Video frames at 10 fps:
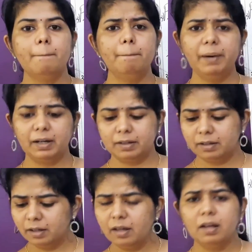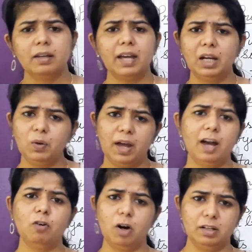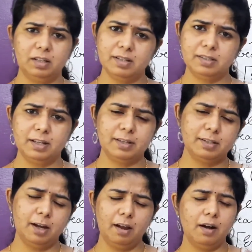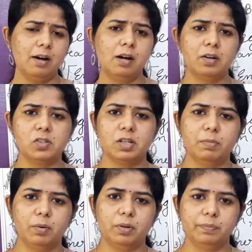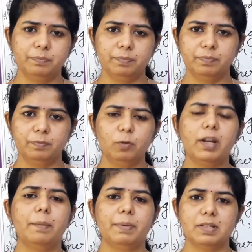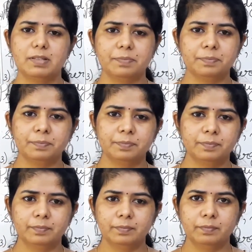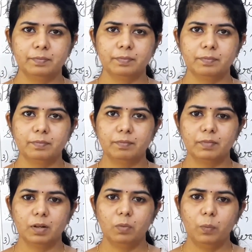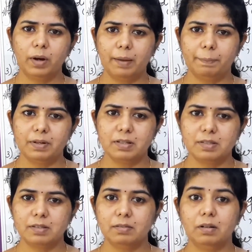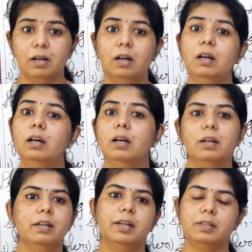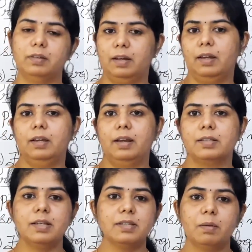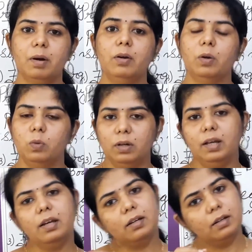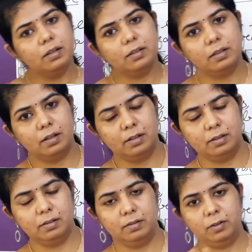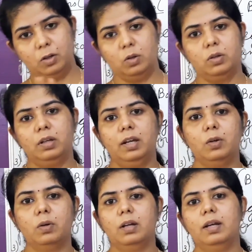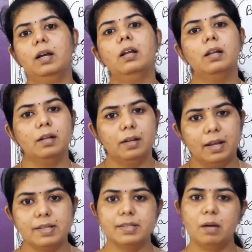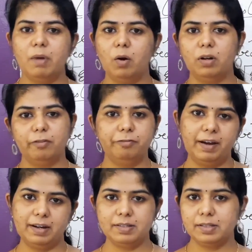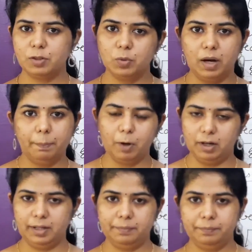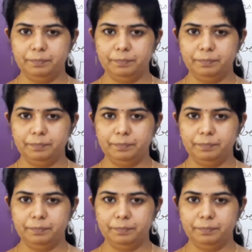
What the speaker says: But can you have all these things in a large amount? What happens? What happens? In excess amount only, you need only a less amount of fats to our body.